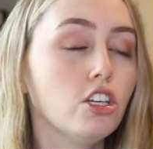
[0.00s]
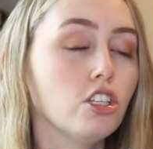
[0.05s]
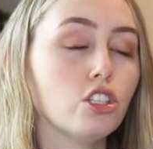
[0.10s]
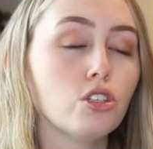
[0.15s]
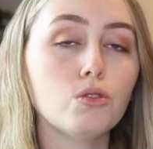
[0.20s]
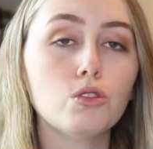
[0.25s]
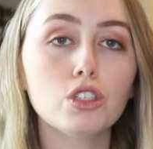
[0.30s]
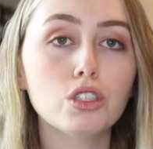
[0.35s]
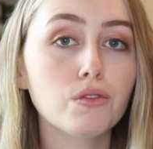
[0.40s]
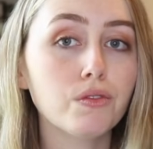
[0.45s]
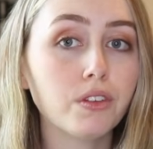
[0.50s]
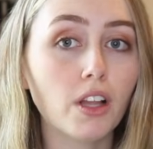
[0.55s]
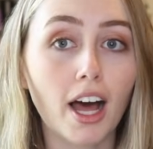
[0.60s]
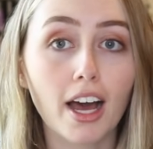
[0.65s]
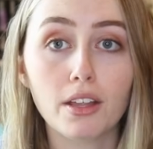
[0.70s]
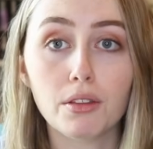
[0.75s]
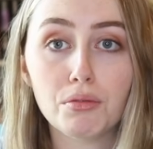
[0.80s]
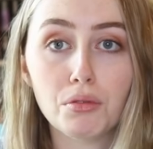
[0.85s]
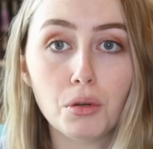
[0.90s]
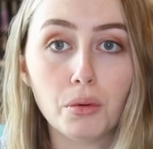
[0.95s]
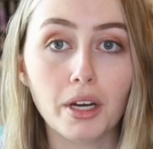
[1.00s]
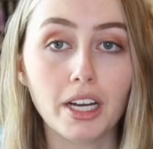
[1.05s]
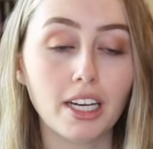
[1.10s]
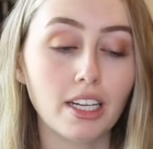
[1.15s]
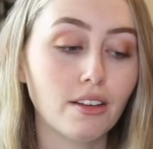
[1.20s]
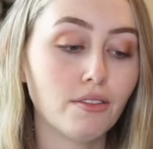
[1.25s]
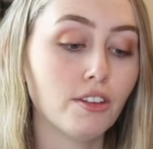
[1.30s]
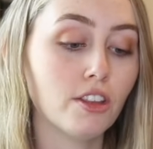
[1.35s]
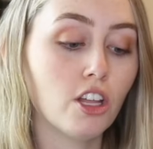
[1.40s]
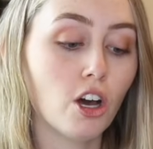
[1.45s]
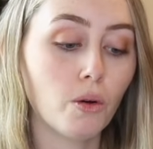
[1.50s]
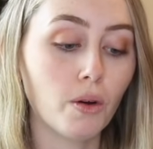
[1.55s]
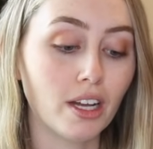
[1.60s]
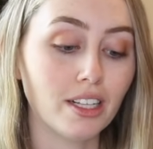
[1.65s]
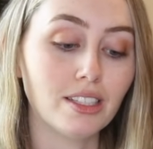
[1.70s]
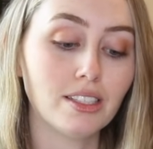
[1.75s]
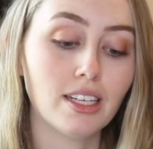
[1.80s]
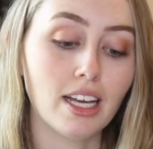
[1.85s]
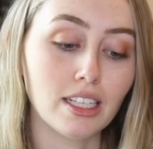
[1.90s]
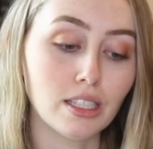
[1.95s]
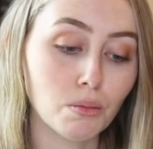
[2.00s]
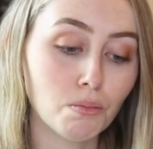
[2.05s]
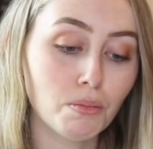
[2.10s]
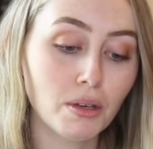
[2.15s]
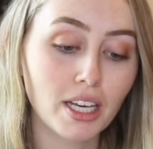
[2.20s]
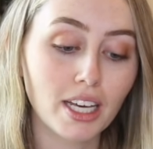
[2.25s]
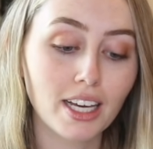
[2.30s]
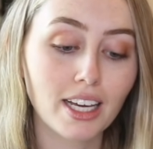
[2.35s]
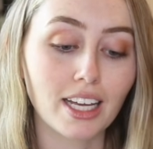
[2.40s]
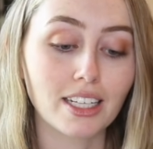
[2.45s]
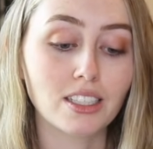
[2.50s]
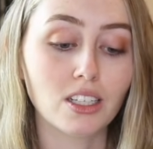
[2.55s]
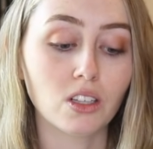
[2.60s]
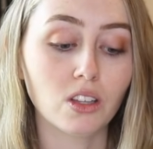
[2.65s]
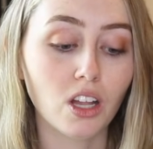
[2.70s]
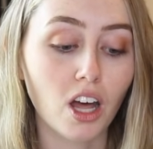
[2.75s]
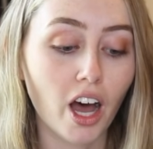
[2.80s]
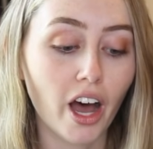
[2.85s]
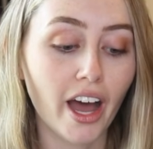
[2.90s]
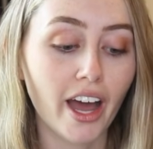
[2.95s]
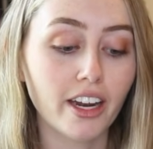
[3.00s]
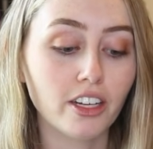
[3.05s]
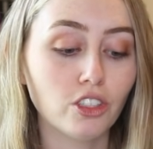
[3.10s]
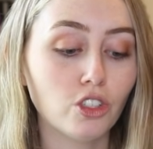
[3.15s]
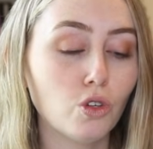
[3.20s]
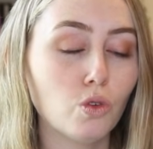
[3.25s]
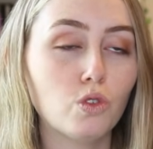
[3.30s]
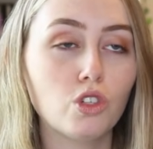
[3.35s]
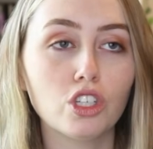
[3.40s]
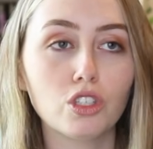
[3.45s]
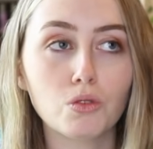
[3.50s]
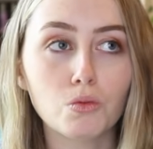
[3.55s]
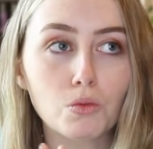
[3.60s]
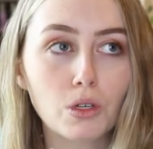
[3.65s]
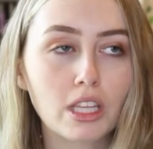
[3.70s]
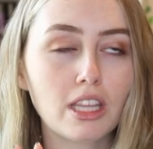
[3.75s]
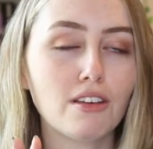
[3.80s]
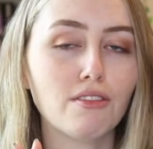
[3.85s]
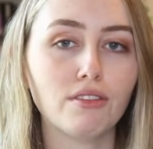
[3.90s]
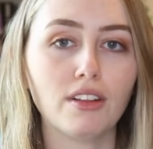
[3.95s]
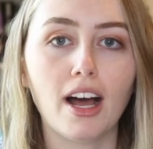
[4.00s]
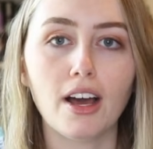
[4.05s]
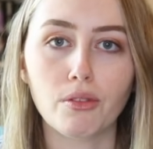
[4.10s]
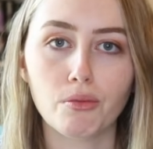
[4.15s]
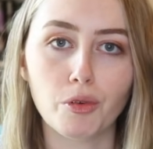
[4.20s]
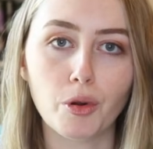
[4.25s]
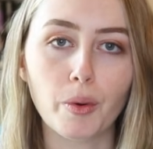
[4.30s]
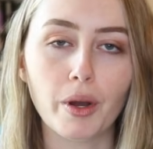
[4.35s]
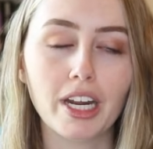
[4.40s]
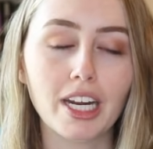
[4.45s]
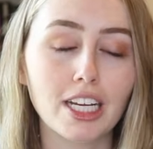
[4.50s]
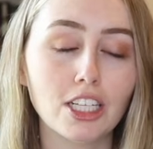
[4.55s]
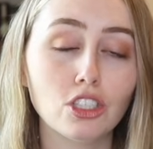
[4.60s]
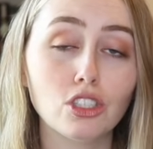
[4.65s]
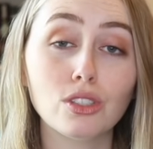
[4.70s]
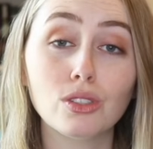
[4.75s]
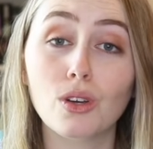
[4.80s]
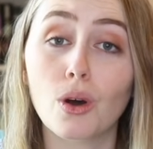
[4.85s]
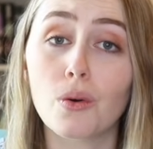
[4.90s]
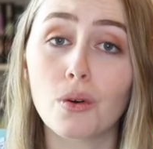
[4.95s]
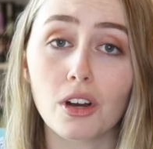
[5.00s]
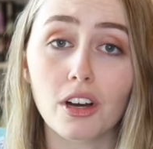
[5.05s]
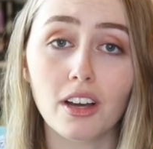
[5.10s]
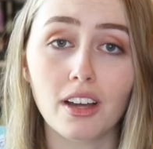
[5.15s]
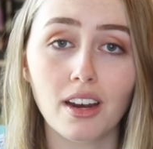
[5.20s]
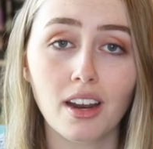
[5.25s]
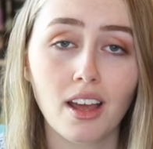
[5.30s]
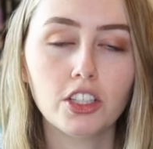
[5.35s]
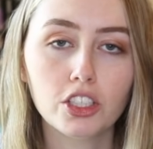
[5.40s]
you just fly through it. Even though it's it's big, it's a lot, you just really fly through it. It's so good.